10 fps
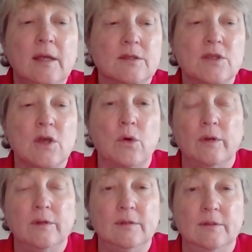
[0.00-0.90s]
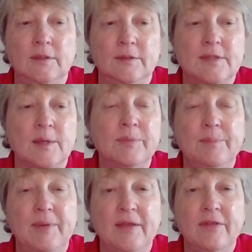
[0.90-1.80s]
So simply
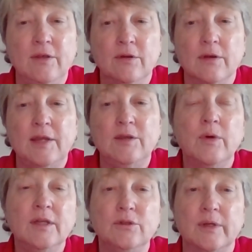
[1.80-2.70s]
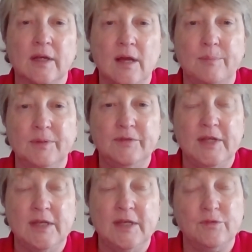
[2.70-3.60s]
bathing her, and you want to do it a couple of
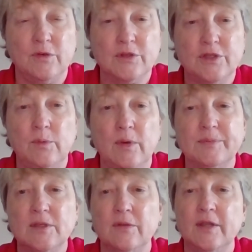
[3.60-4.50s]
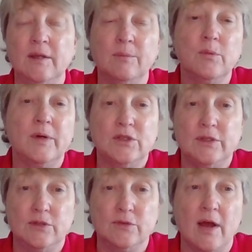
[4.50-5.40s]
days before she whelps so that number one,
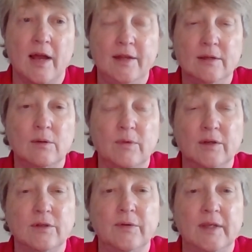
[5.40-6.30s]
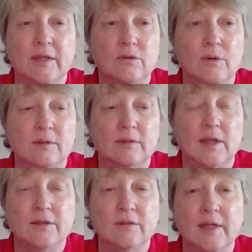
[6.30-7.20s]
she's dry. You don't want her going
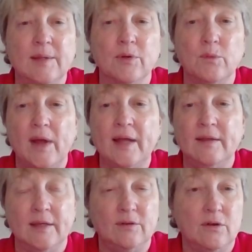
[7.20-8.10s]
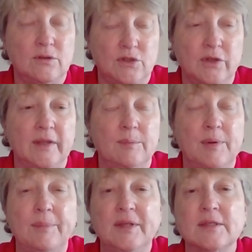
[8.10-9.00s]
into labor wet and chilling the
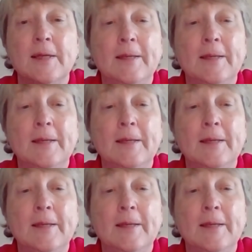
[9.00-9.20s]
puppies.